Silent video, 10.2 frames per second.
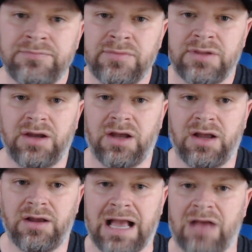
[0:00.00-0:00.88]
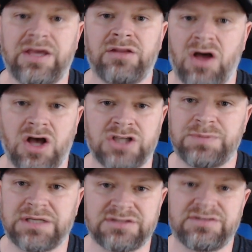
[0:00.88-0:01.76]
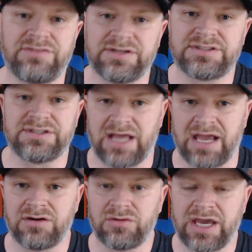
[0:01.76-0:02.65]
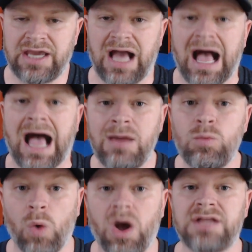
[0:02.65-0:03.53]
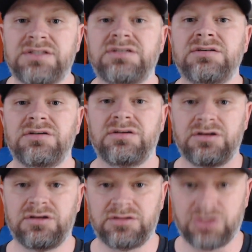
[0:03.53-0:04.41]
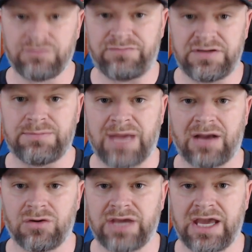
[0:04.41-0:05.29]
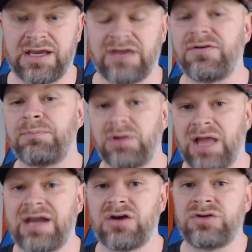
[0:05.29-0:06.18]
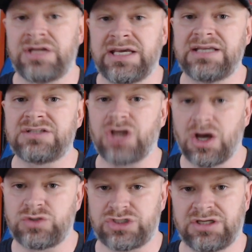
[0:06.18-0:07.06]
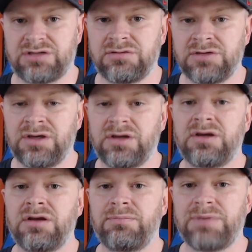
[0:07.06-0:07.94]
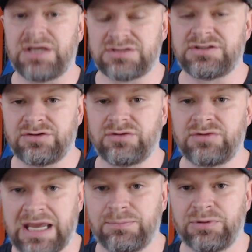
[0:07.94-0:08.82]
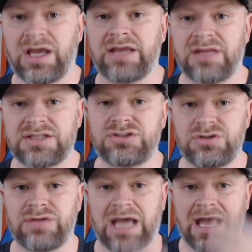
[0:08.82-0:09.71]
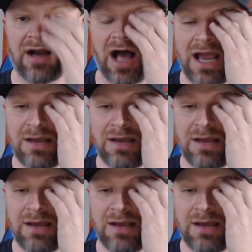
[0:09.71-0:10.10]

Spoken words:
how they lost because of this and that. Okay, I want your feedback. Okay, if a player needs coaching, because of their gameplay, let's do that. I am